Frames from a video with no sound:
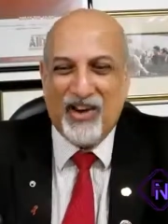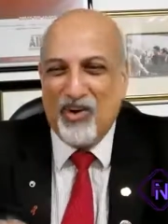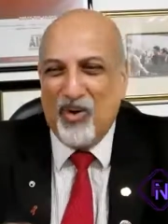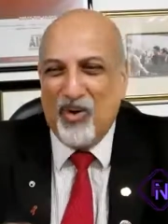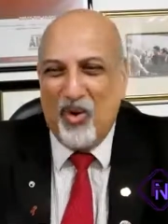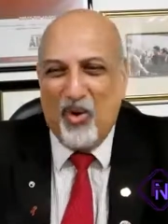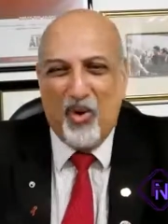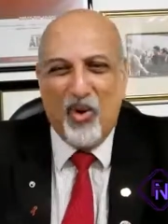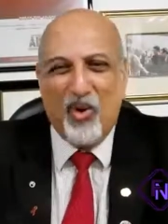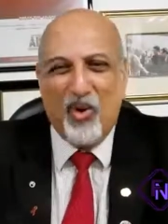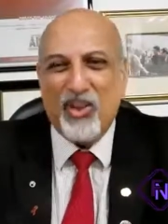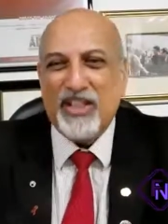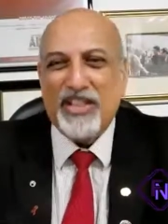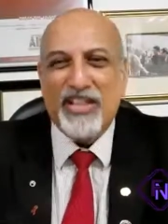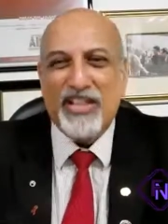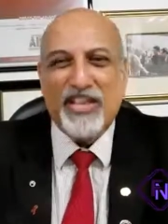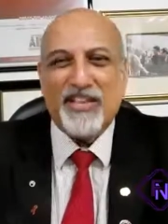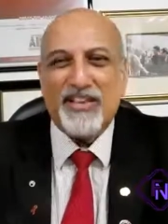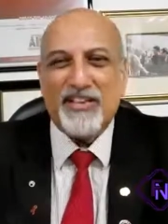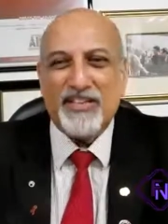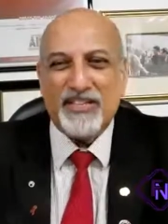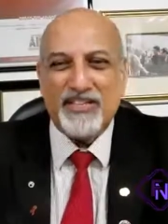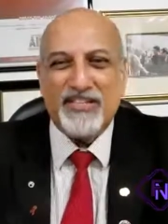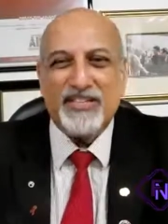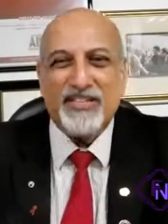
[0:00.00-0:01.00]
all
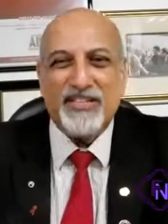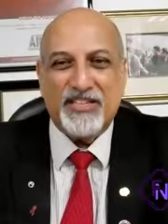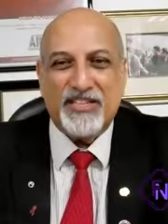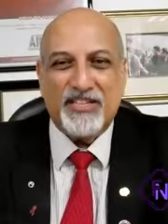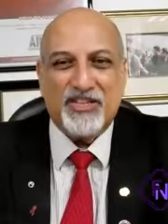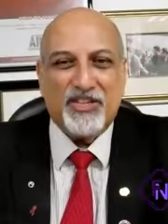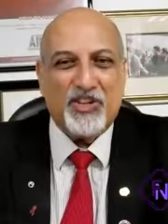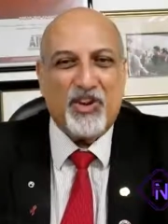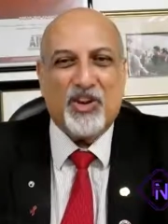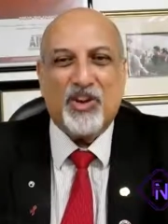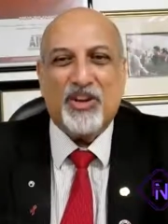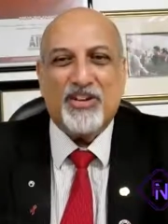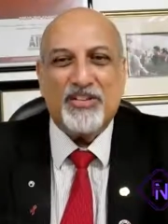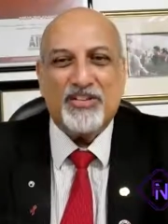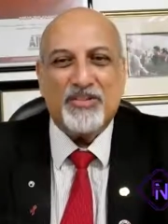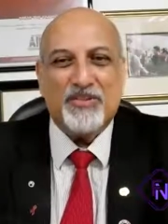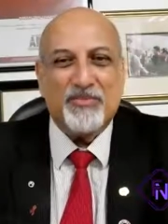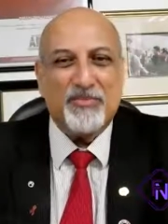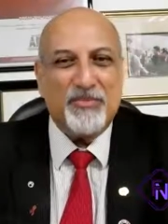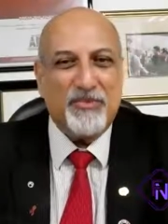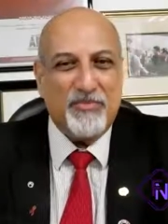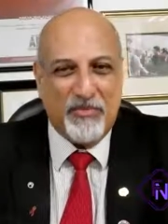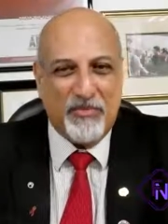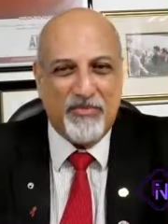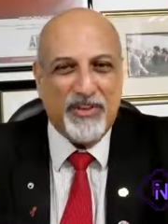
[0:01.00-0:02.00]
their research costs
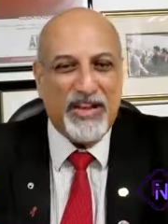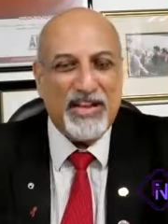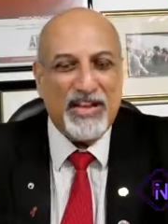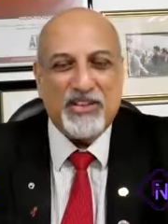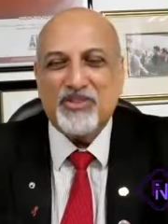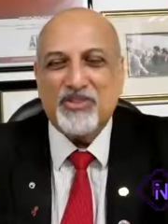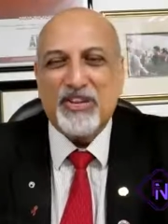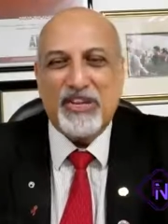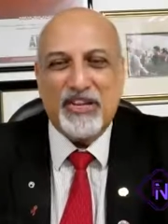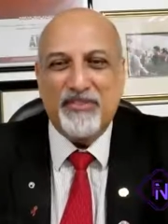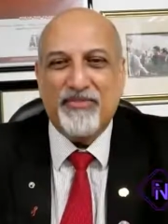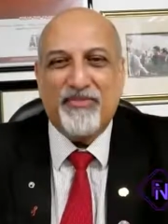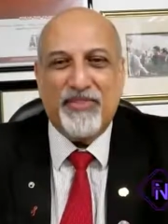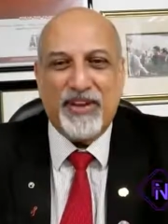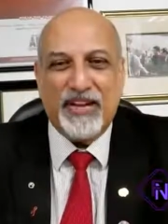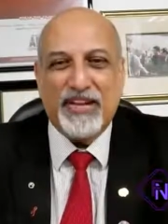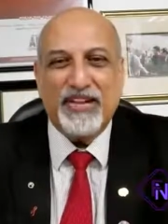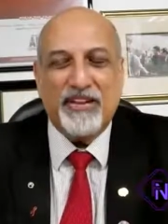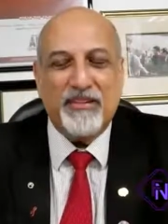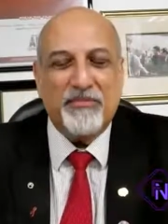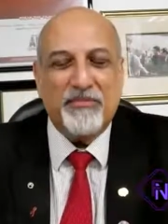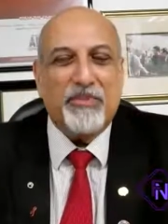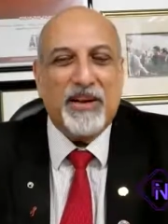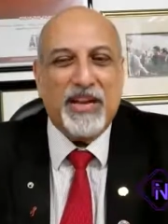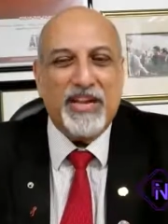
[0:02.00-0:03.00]
were actually
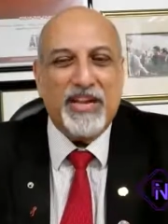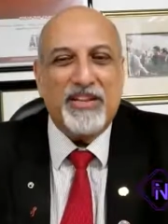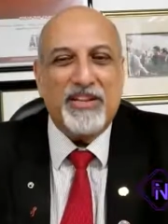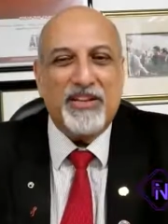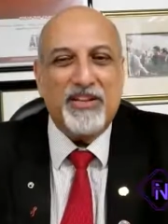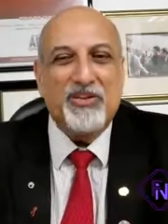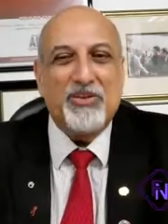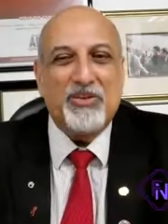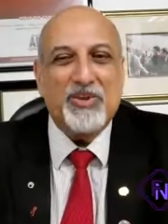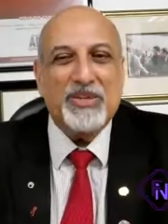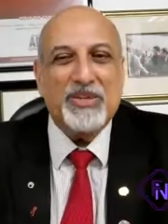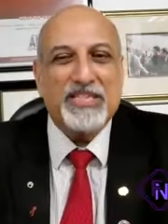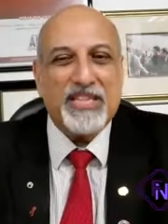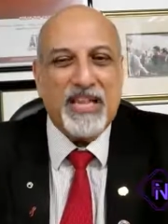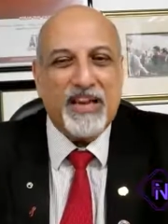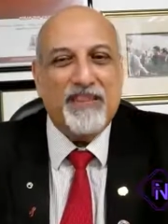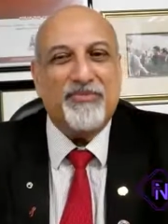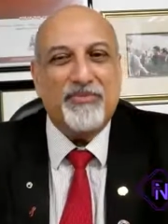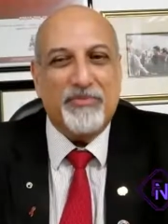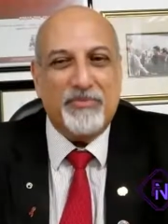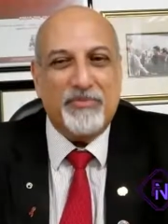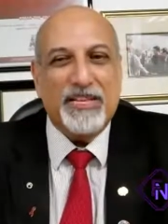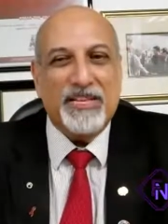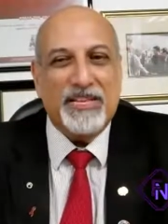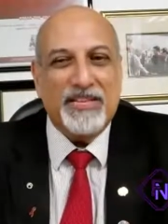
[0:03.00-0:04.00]
funded by the US
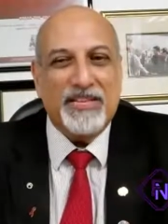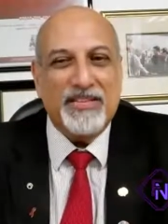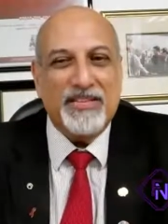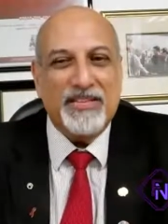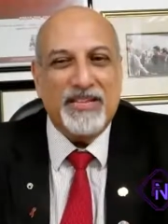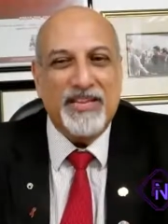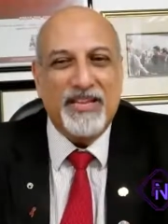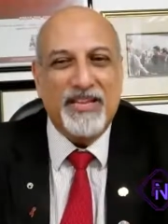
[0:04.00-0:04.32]
government.